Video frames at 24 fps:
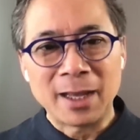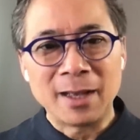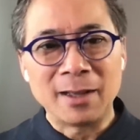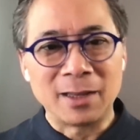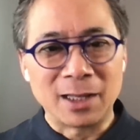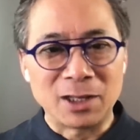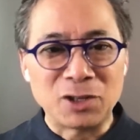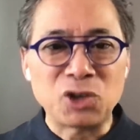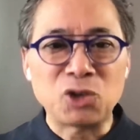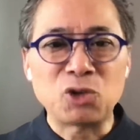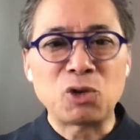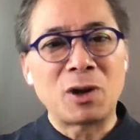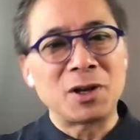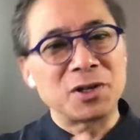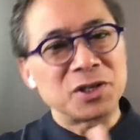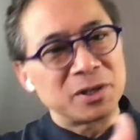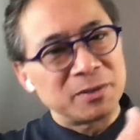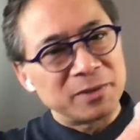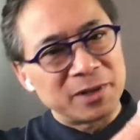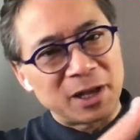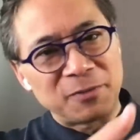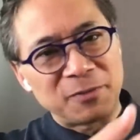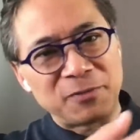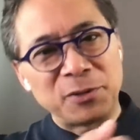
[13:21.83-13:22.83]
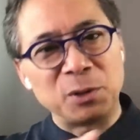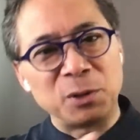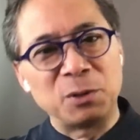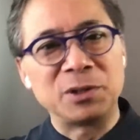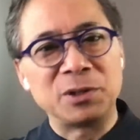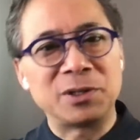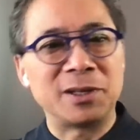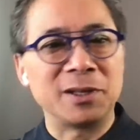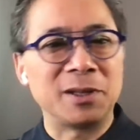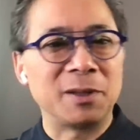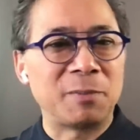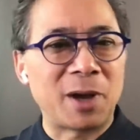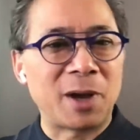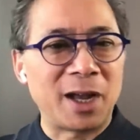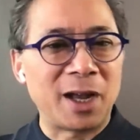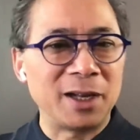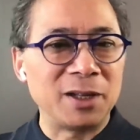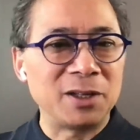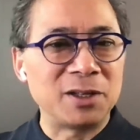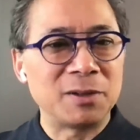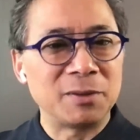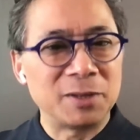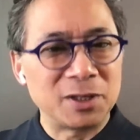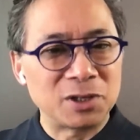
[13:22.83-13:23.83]
let's draw some of that fuel into the
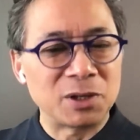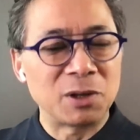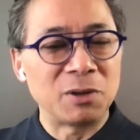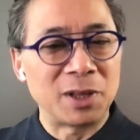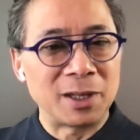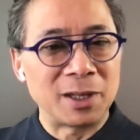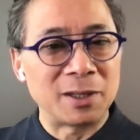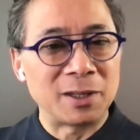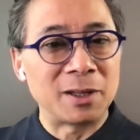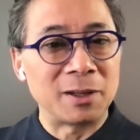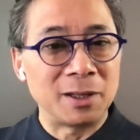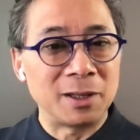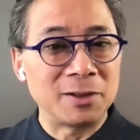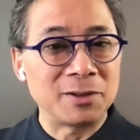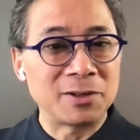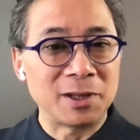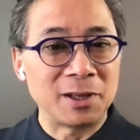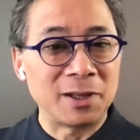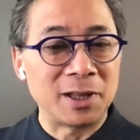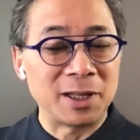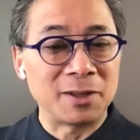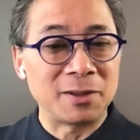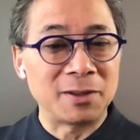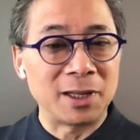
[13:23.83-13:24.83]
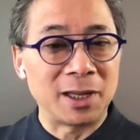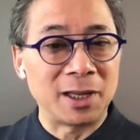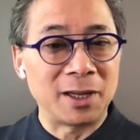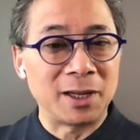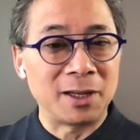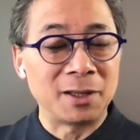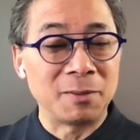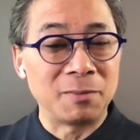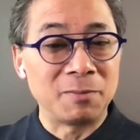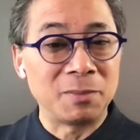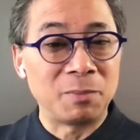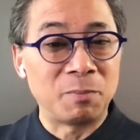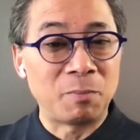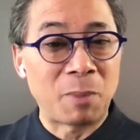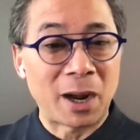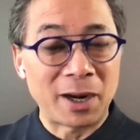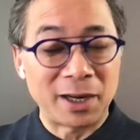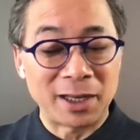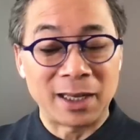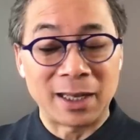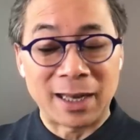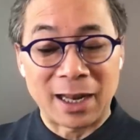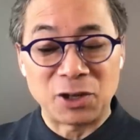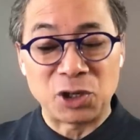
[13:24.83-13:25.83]
body so that the body
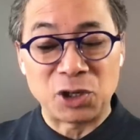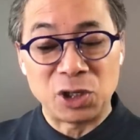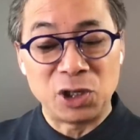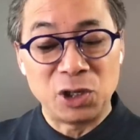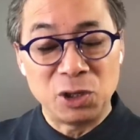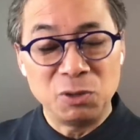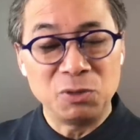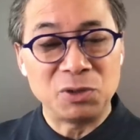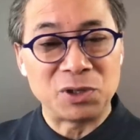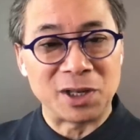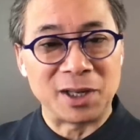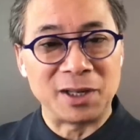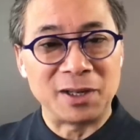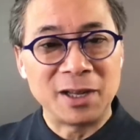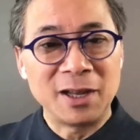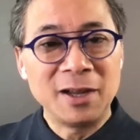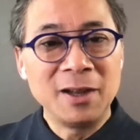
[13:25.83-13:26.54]
can actually use it